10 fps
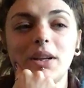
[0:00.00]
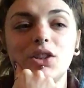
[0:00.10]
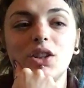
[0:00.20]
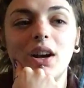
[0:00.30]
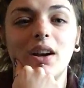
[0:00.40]

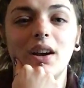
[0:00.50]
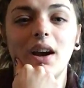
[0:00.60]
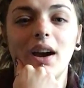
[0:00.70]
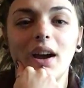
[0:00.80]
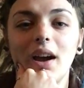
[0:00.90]
sure
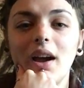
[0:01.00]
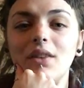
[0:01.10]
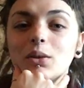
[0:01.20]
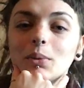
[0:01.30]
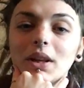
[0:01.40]

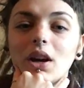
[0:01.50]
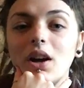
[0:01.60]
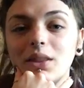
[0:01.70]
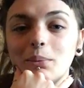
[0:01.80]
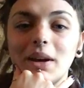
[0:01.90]
everybody
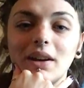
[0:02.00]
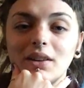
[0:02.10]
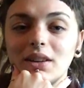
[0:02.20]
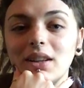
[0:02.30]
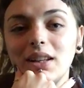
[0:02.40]
got the
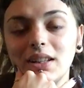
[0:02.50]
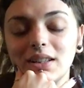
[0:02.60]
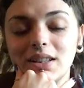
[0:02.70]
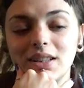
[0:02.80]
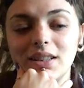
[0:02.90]
mail they
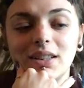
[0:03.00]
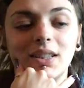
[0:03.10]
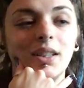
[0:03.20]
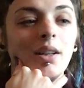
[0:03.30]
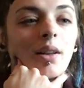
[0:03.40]
needed
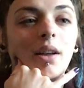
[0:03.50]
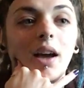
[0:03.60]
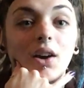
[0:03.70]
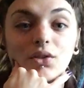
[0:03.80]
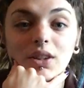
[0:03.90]
and
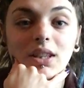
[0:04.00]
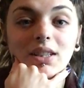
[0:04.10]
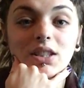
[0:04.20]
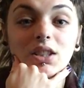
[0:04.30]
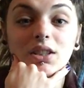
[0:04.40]

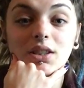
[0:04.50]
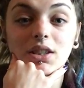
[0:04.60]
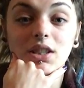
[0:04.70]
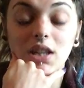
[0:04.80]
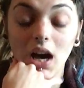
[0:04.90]
everything's
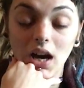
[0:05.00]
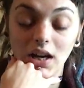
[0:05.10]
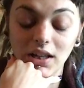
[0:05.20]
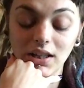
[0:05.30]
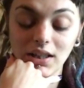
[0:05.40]

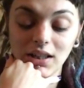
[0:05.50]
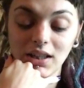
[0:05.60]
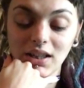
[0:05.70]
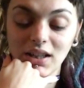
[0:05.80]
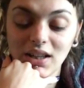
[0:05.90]
done.
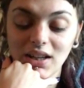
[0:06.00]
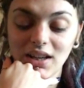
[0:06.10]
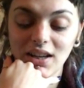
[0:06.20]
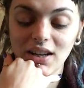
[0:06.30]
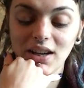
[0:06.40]

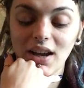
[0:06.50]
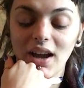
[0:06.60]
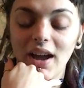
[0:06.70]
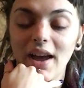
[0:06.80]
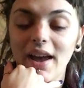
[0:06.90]

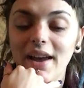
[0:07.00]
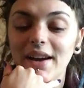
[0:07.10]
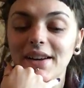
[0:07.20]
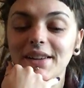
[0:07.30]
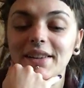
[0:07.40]

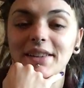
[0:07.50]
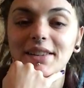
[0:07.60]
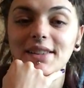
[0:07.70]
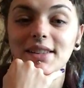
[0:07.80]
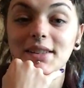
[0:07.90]

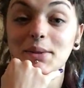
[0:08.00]
And